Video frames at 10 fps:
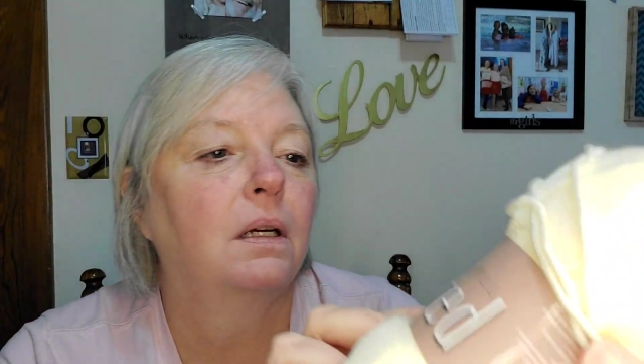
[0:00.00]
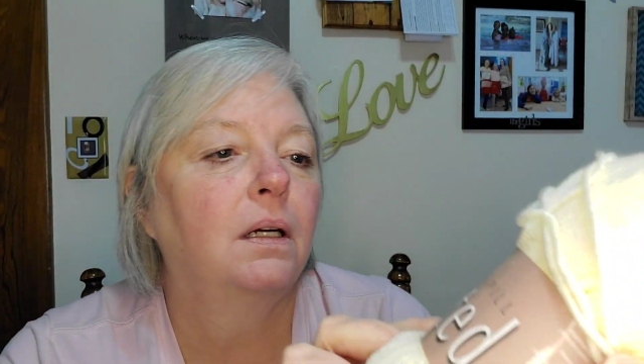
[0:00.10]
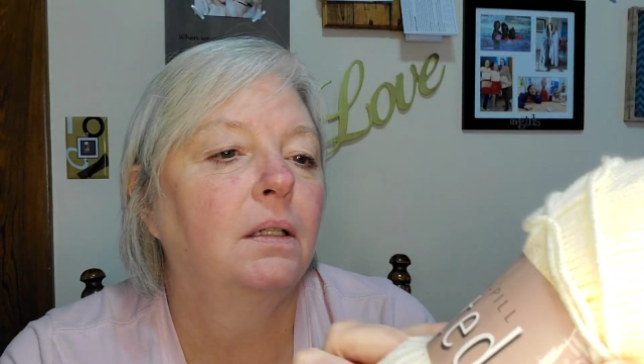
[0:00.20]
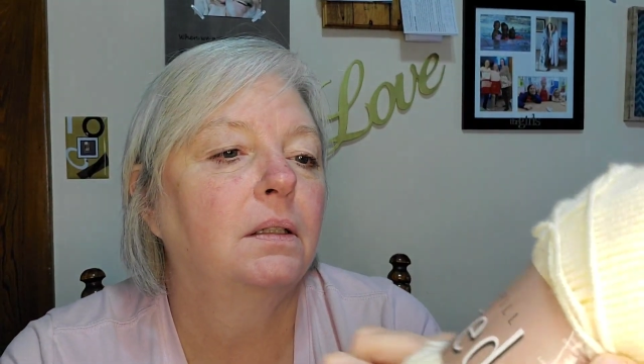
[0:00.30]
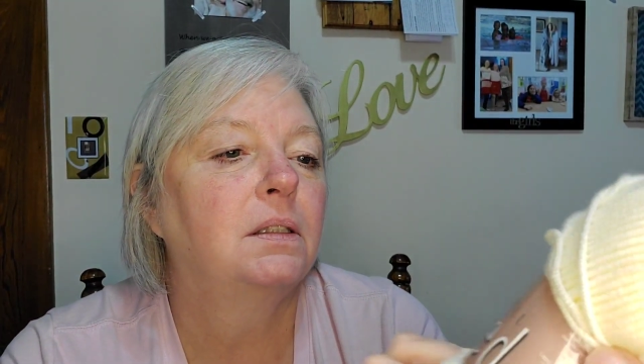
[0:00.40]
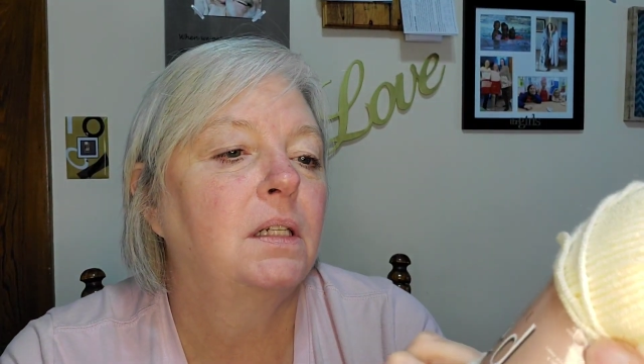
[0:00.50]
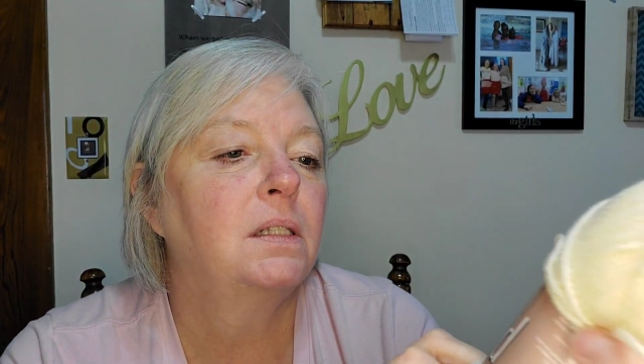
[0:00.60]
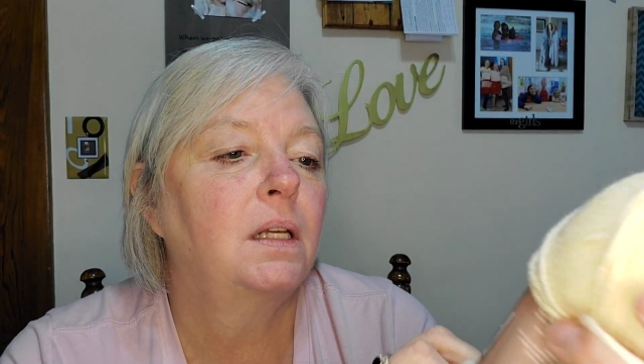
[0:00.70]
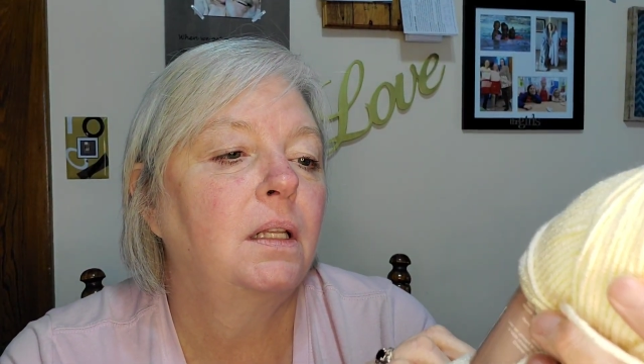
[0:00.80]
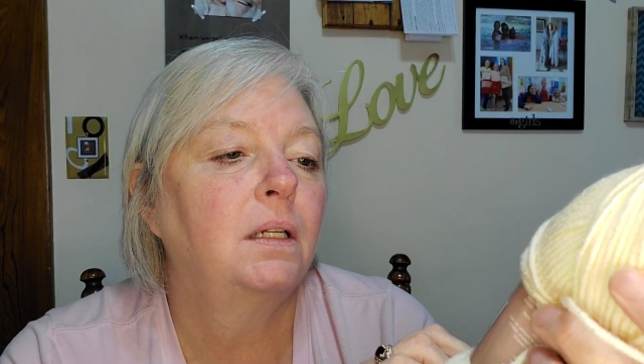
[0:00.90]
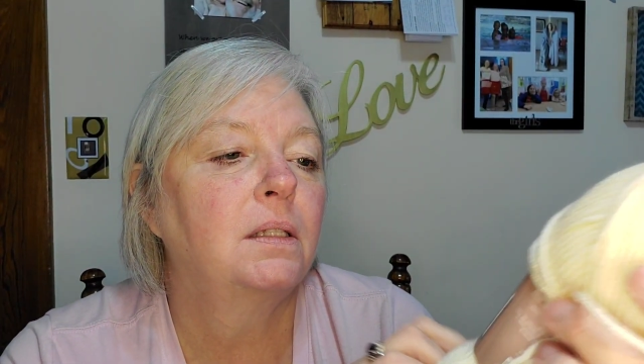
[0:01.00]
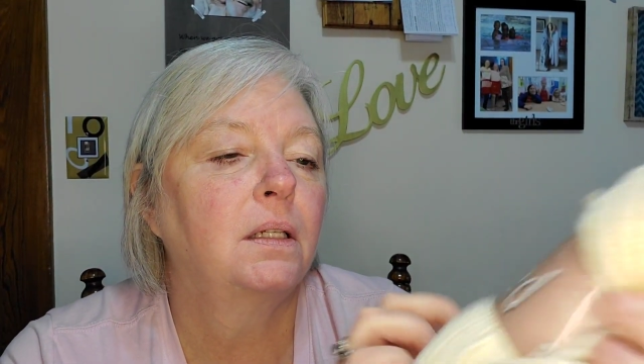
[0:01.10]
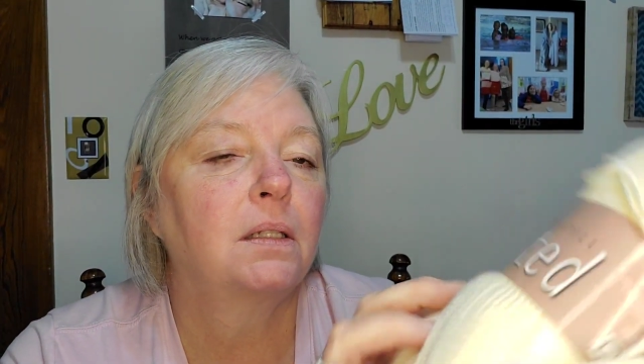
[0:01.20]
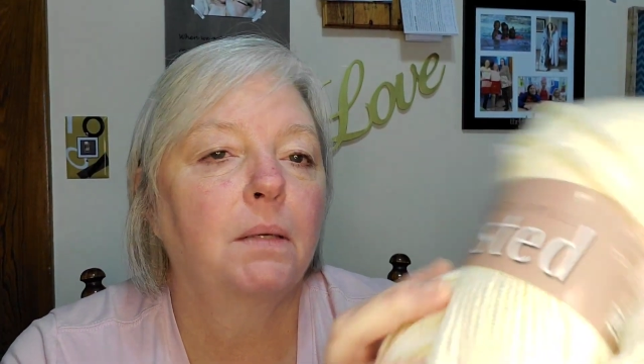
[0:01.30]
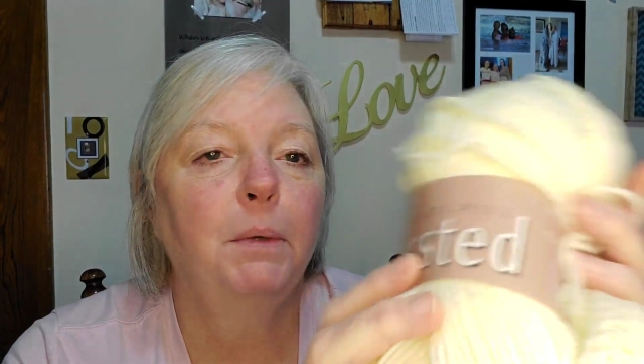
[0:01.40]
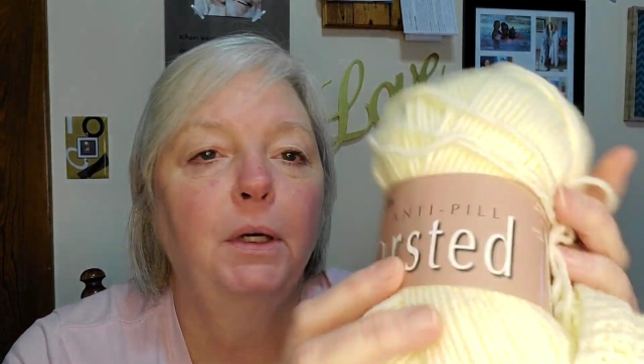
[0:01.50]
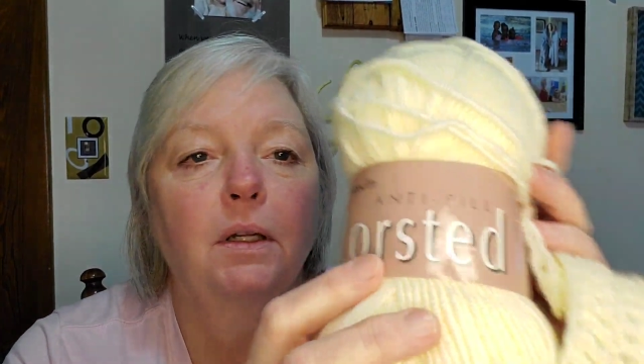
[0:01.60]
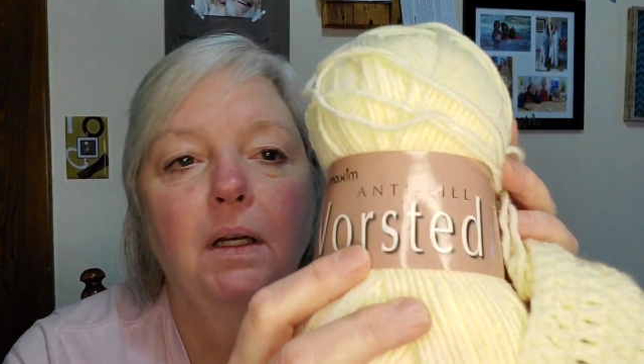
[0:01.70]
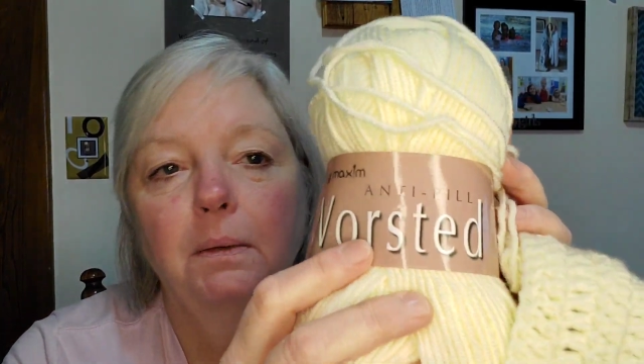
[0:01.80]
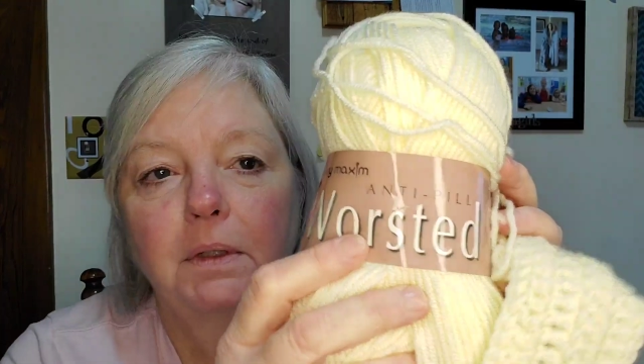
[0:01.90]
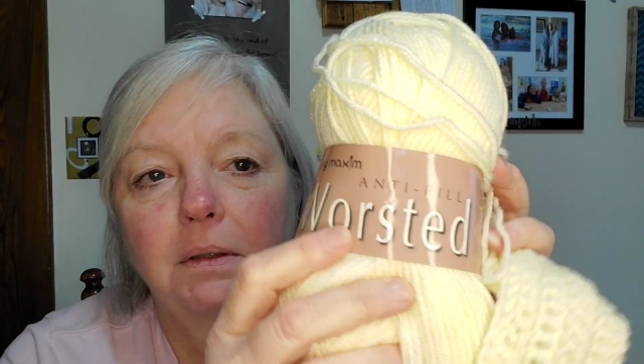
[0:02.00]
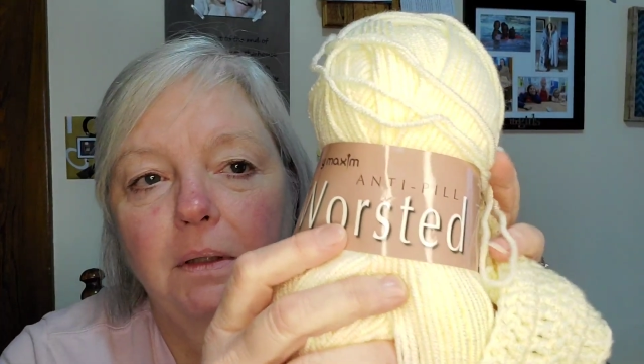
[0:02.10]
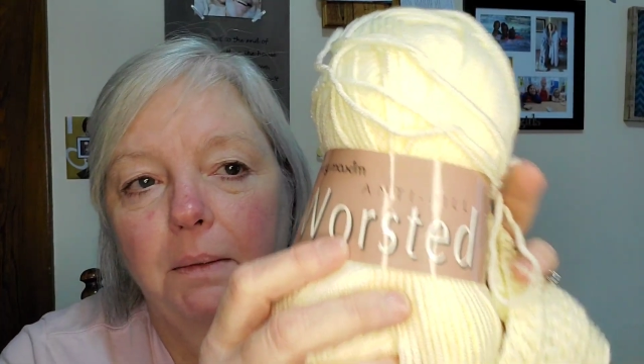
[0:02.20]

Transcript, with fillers: Uh, it does say that it's anti-pill, and I,